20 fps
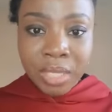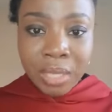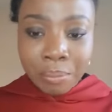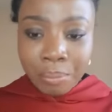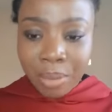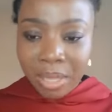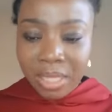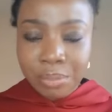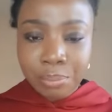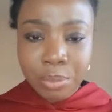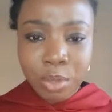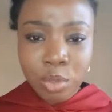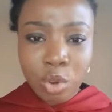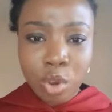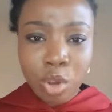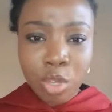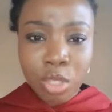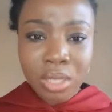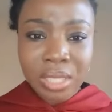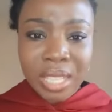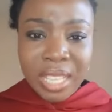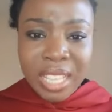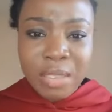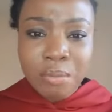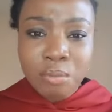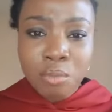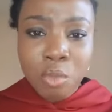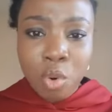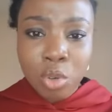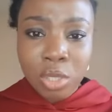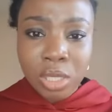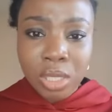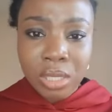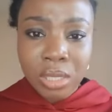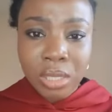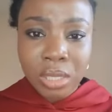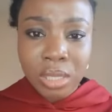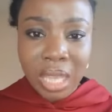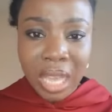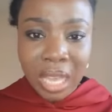But because the
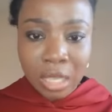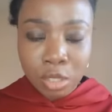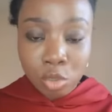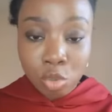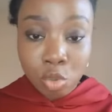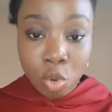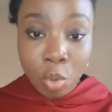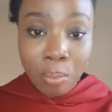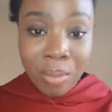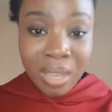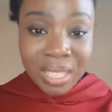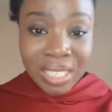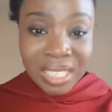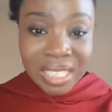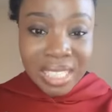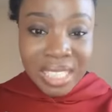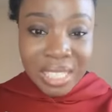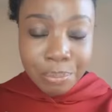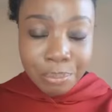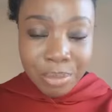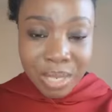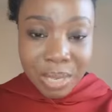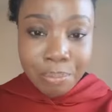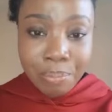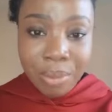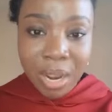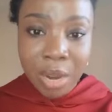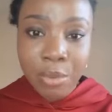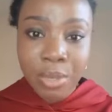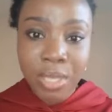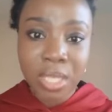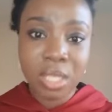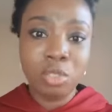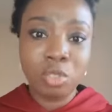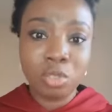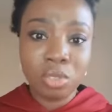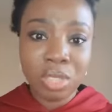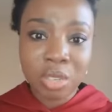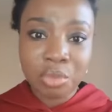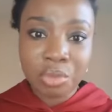emotions are so much deeply buried
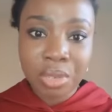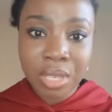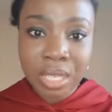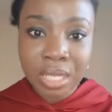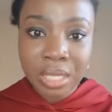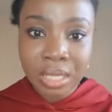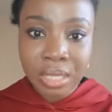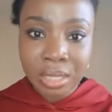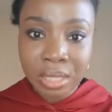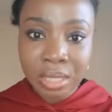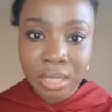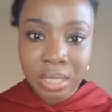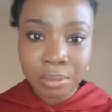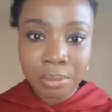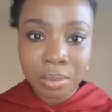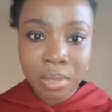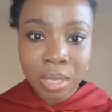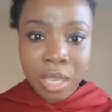into the relationship,